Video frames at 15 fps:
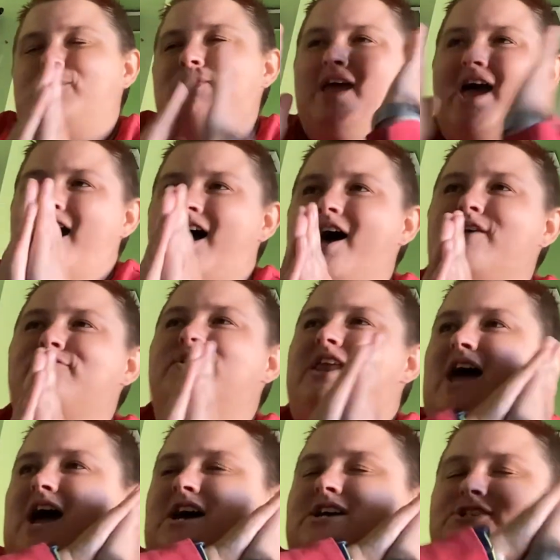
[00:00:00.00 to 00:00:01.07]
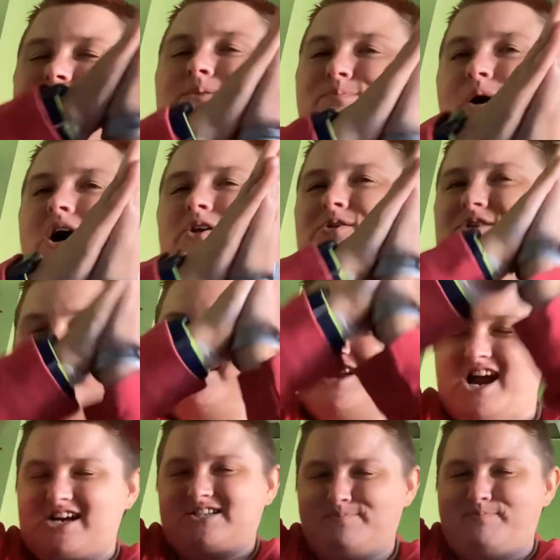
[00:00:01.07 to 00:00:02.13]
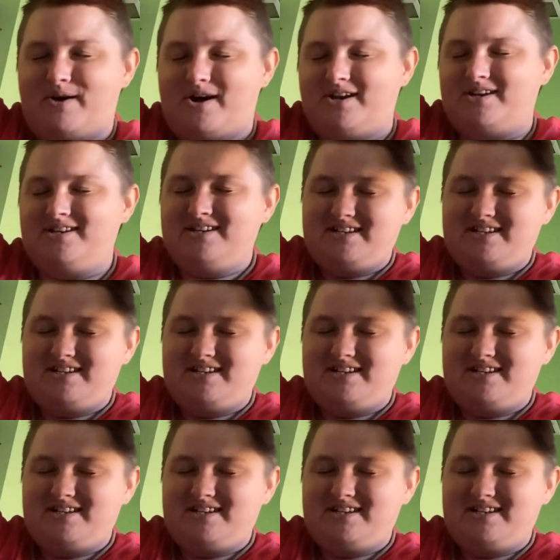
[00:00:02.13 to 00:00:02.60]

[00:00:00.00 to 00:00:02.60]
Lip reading: we have an action button, orange action button.